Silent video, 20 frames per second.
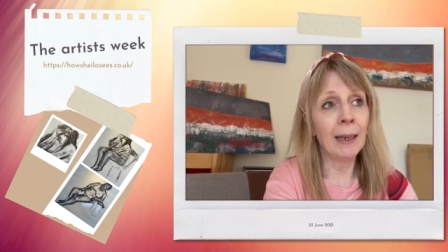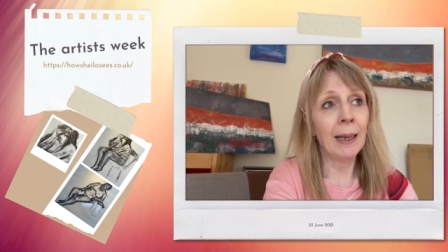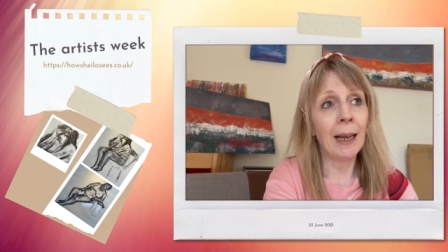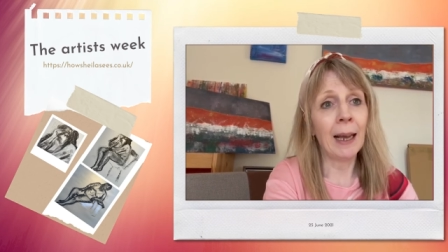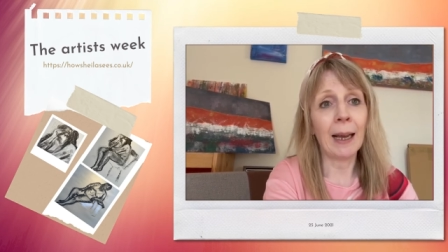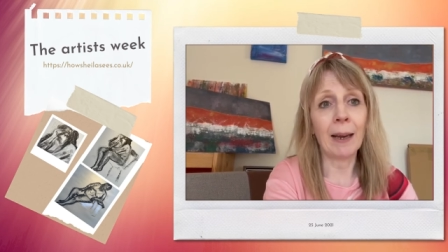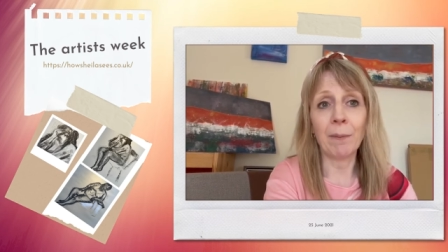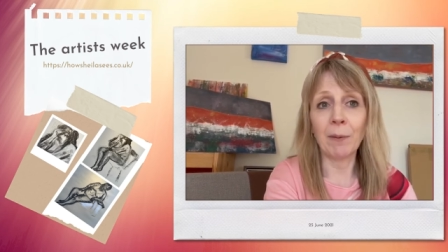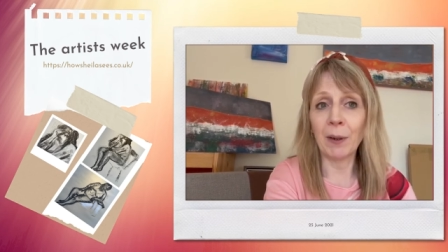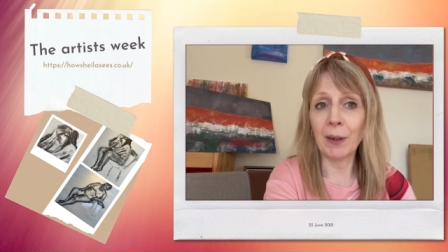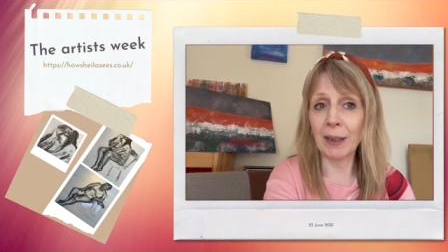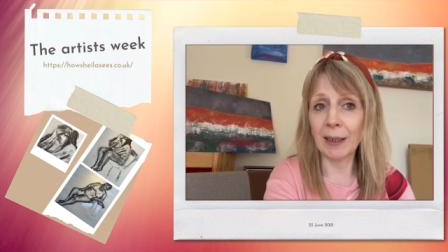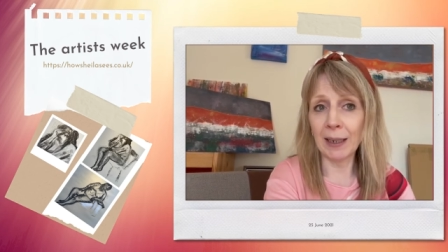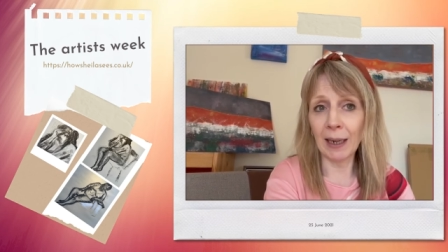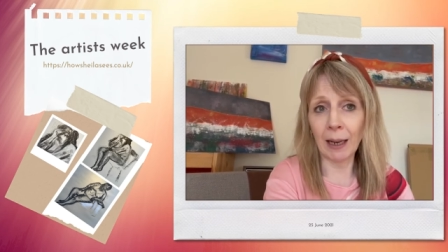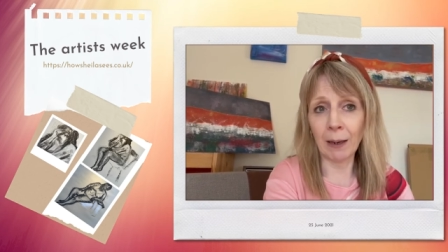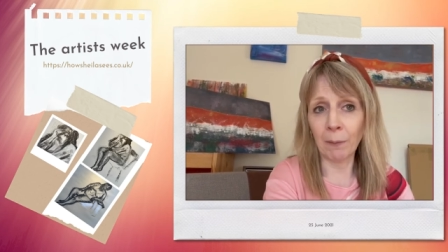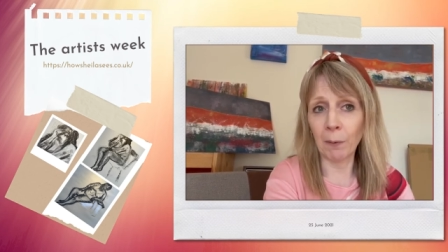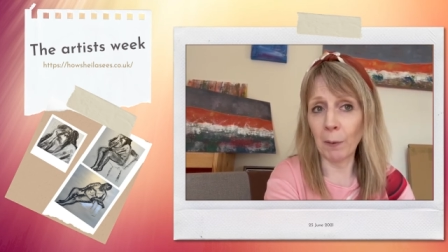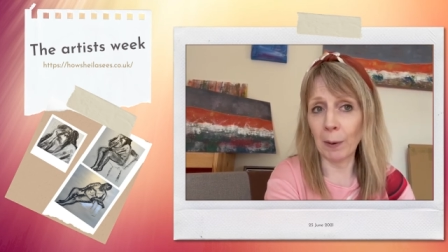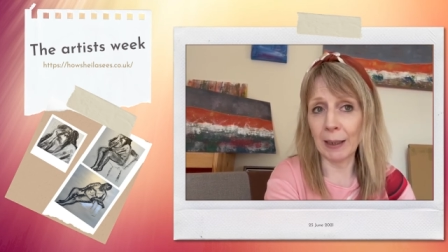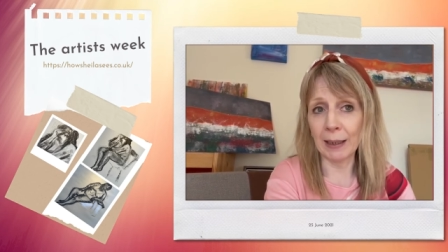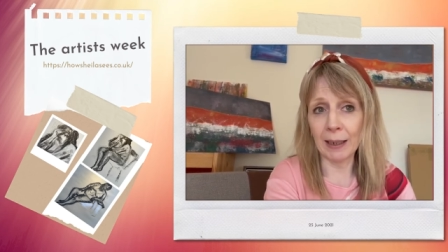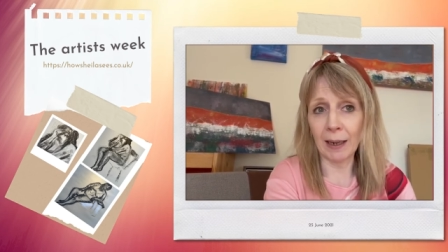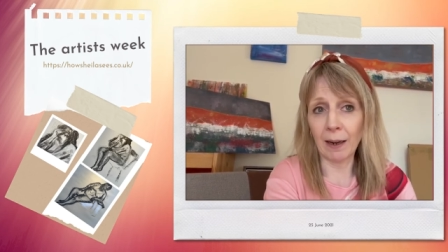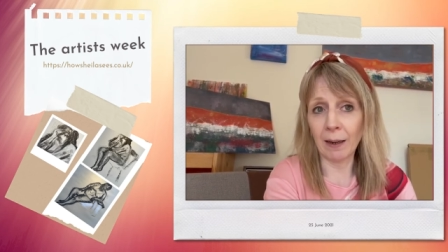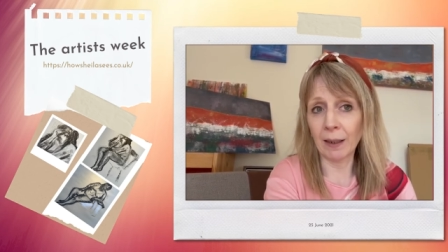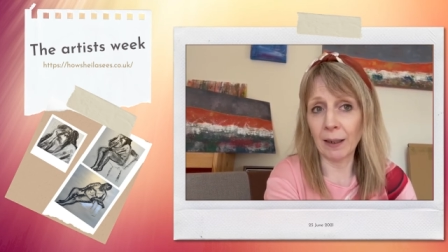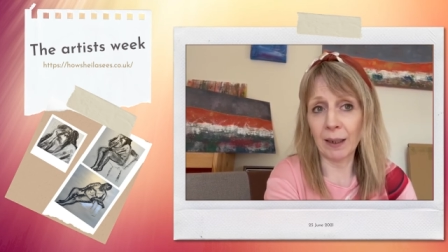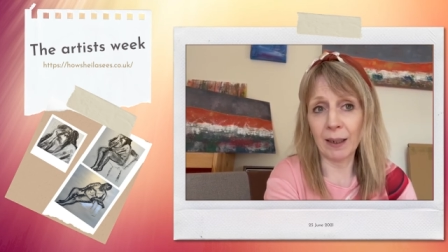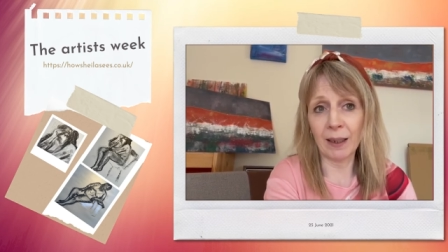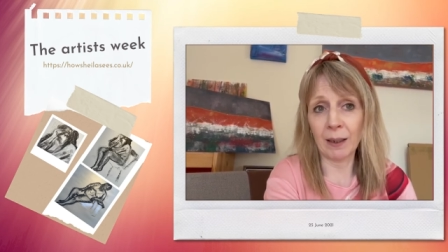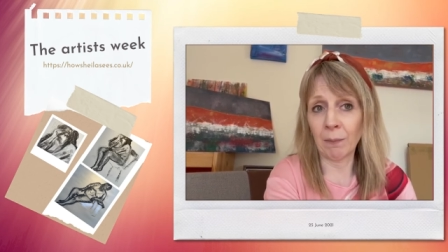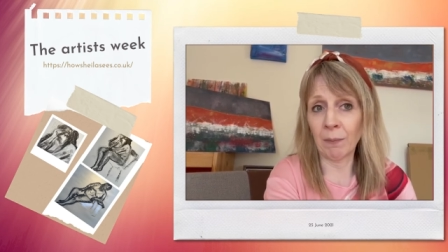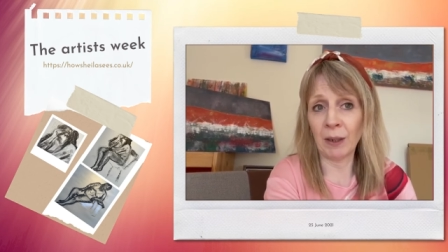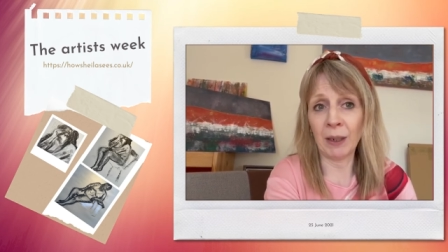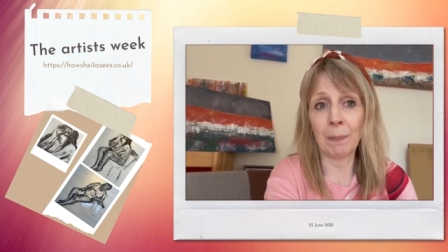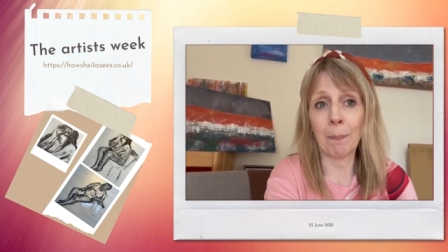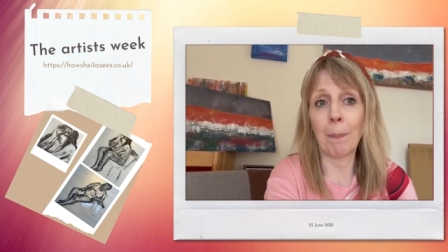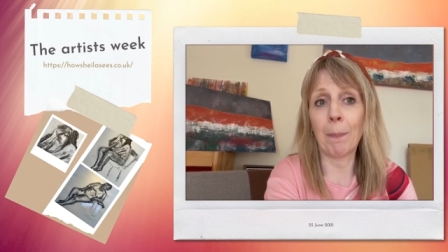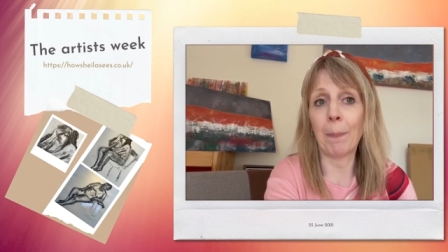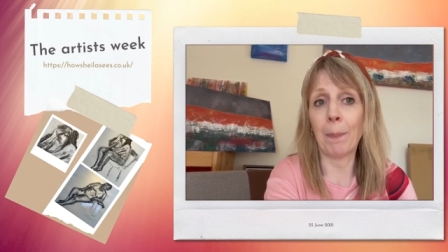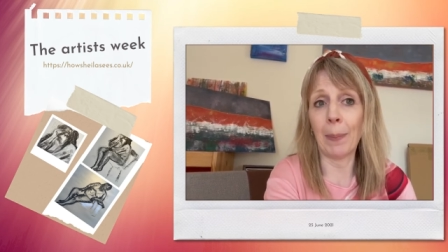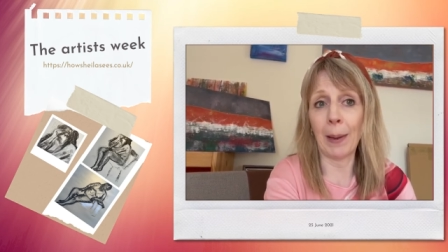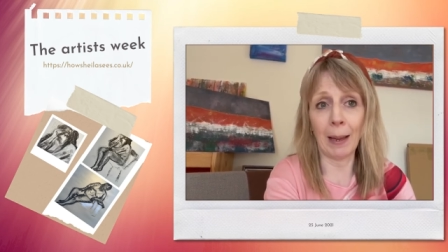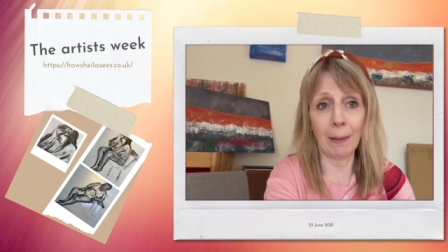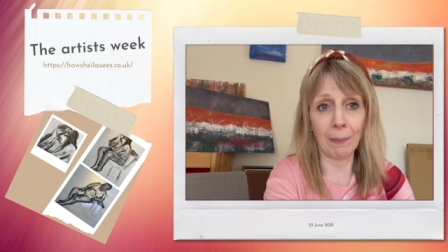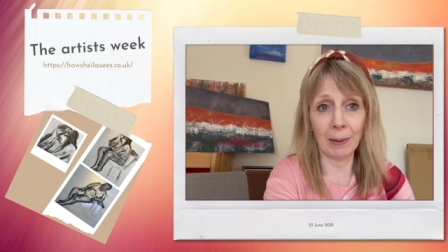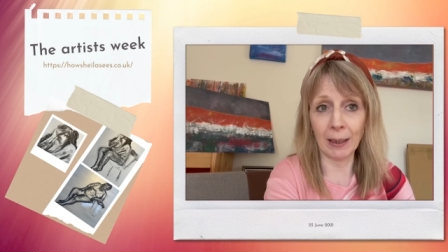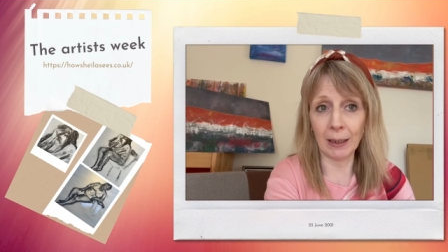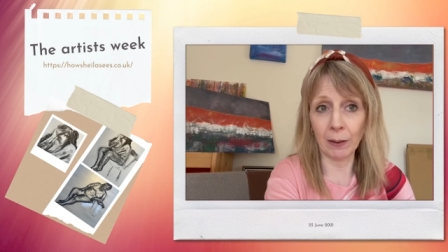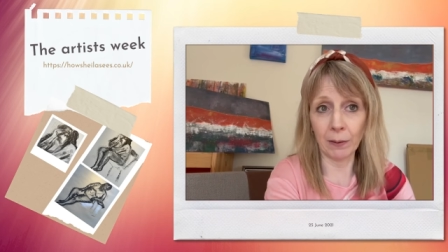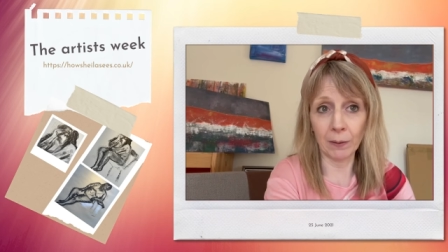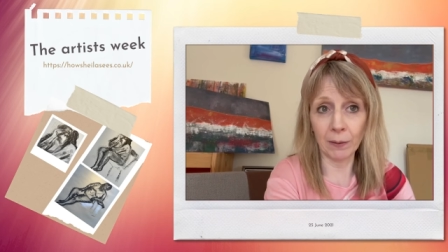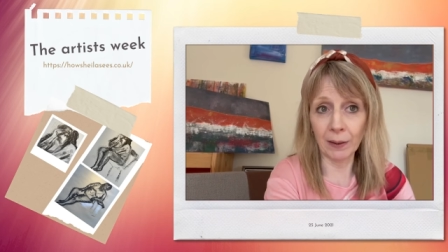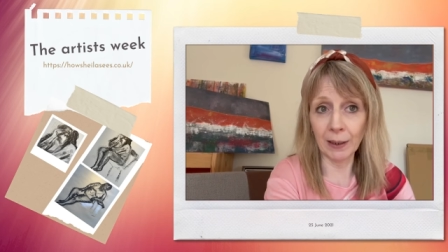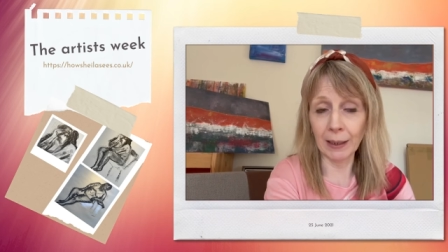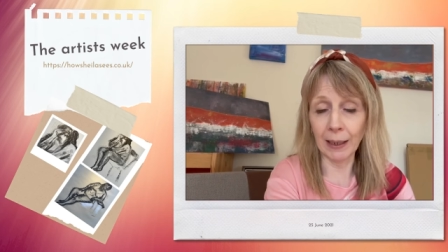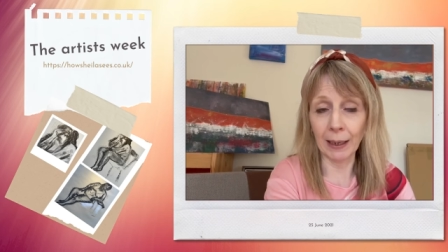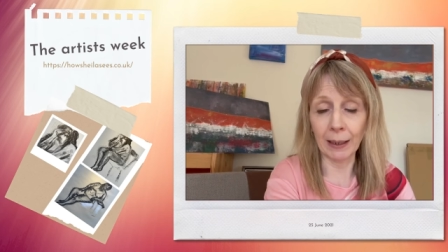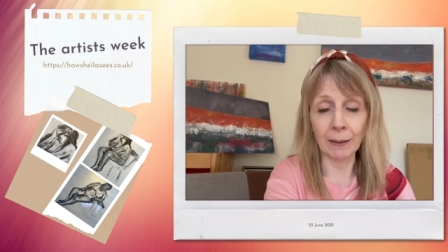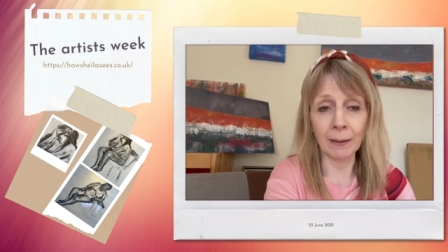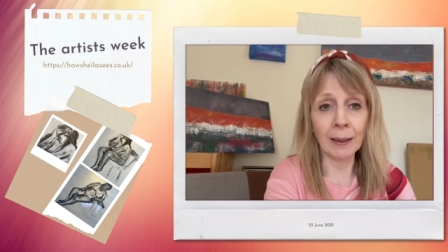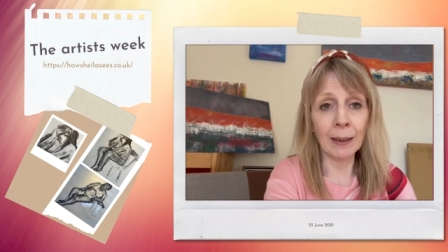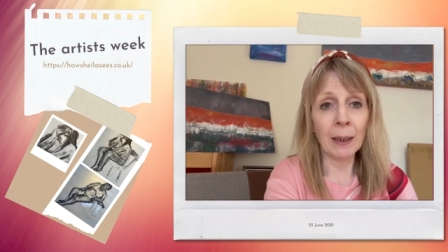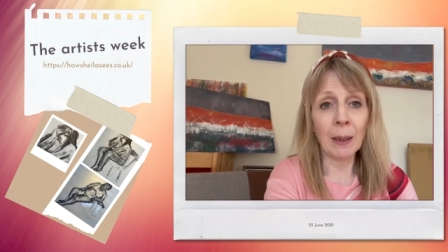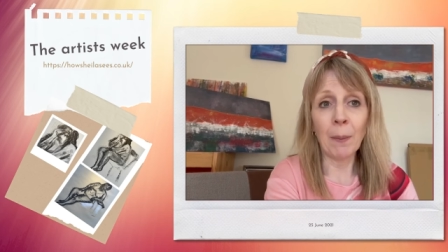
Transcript: And um, you can tell I'm quite tired because I'm just babbling on now.